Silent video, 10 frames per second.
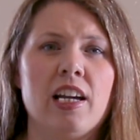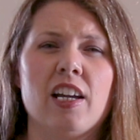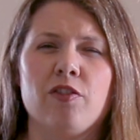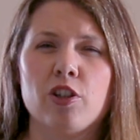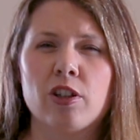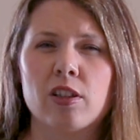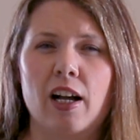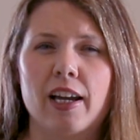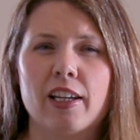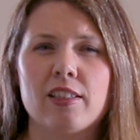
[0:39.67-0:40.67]
If your
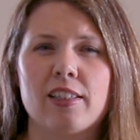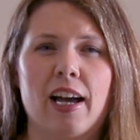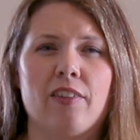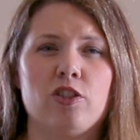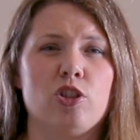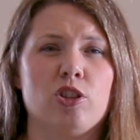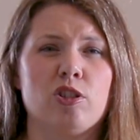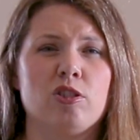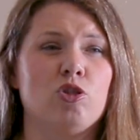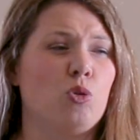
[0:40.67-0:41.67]
clients have to
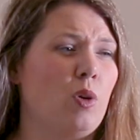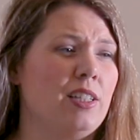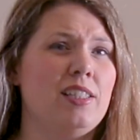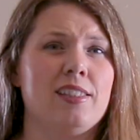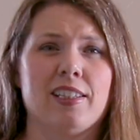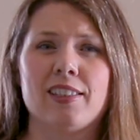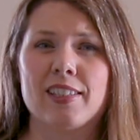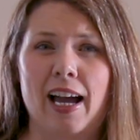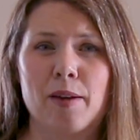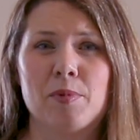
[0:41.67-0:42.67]
turn 26
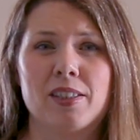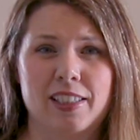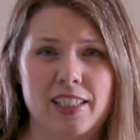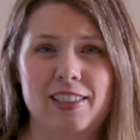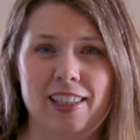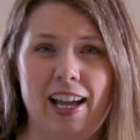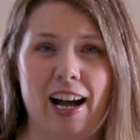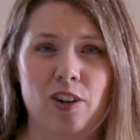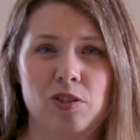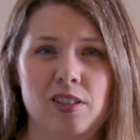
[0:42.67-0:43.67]
times to get to the
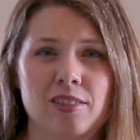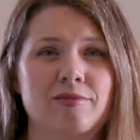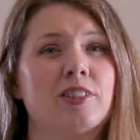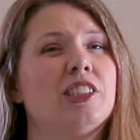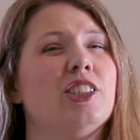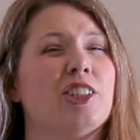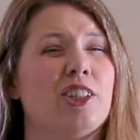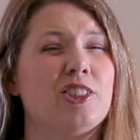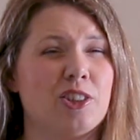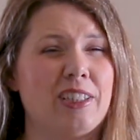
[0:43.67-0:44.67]
house,
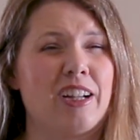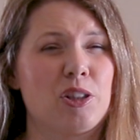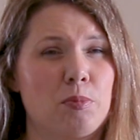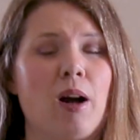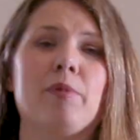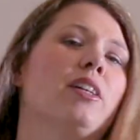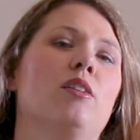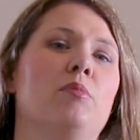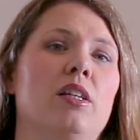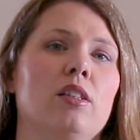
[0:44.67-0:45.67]
your turnout's probably going
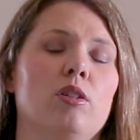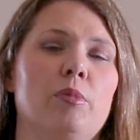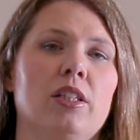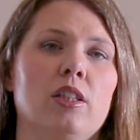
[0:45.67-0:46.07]
to be a little bit